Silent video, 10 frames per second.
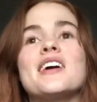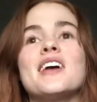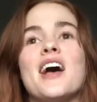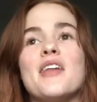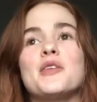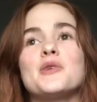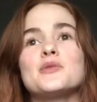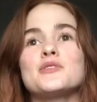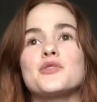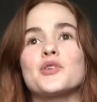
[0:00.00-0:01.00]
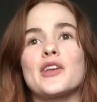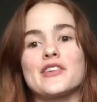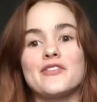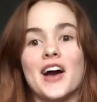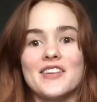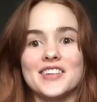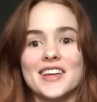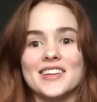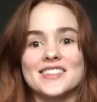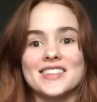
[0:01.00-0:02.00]
I think it was for like 5
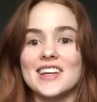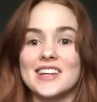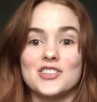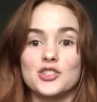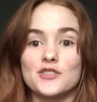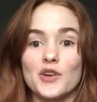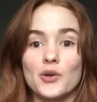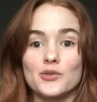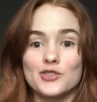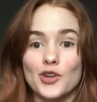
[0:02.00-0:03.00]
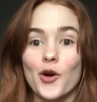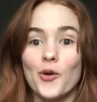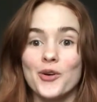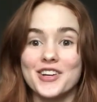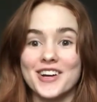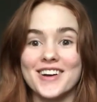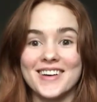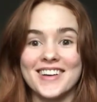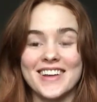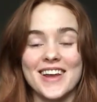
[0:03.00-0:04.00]
days, and it just felt so
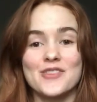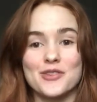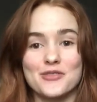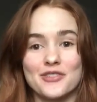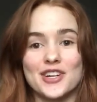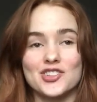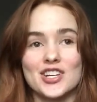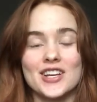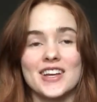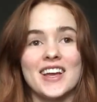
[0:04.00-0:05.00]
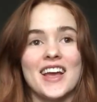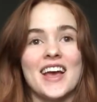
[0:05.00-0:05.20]
good and refreshing